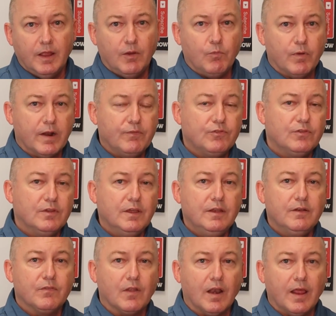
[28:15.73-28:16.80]
And what I've
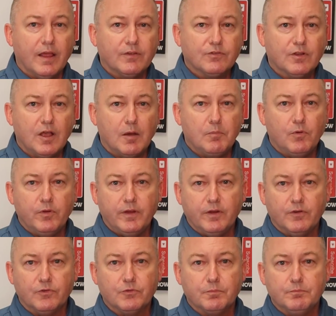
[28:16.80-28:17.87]
seen in the last couple
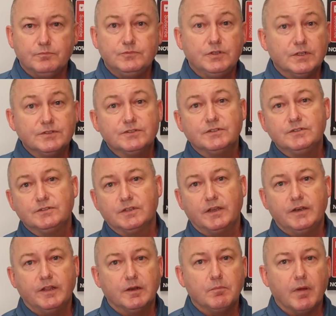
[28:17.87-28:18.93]
years, just since I
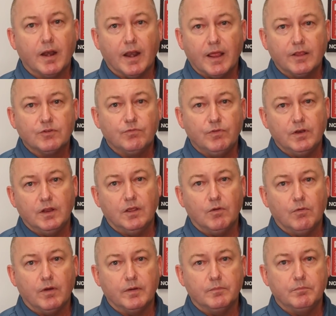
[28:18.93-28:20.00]
did my last
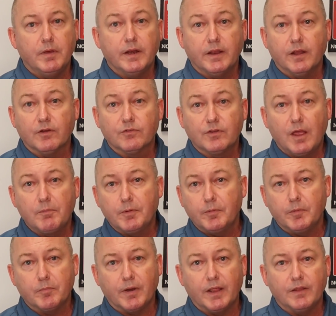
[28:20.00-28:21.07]
video on Medicare
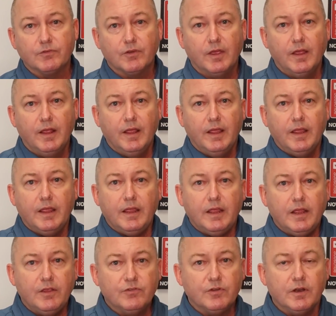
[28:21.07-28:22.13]
supplement plans,
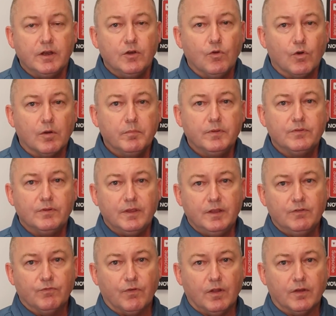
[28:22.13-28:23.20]
is an enormous
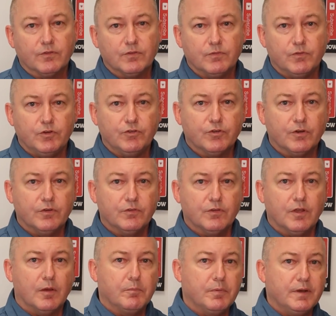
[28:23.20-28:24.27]
influx of insurance
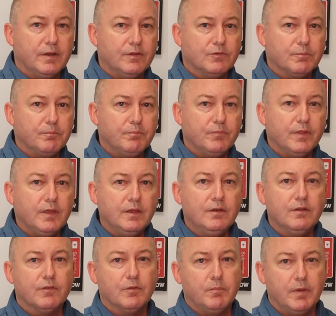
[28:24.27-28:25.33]
companies
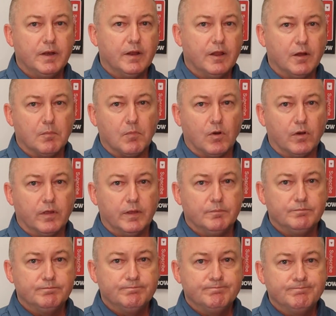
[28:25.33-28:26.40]
into the Medicare market.
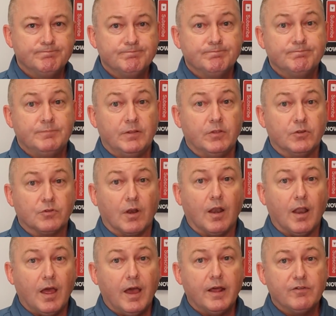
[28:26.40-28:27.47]
Now, there's a
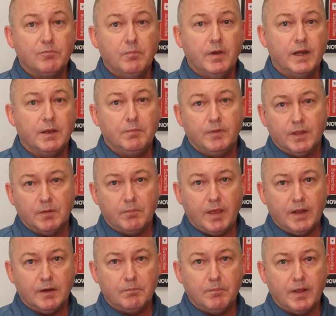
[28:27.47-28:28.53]
lot of money being
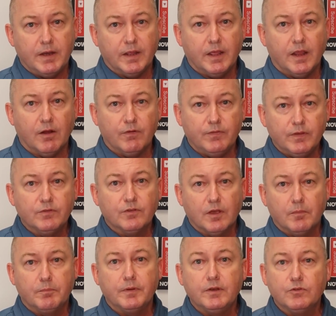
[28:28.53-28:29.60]
made in Medicare, and these
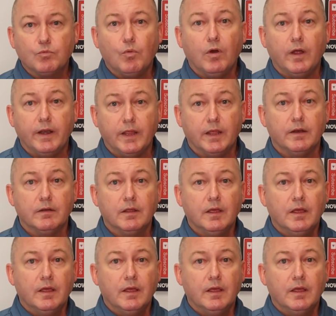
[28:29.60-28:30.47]
companies want in.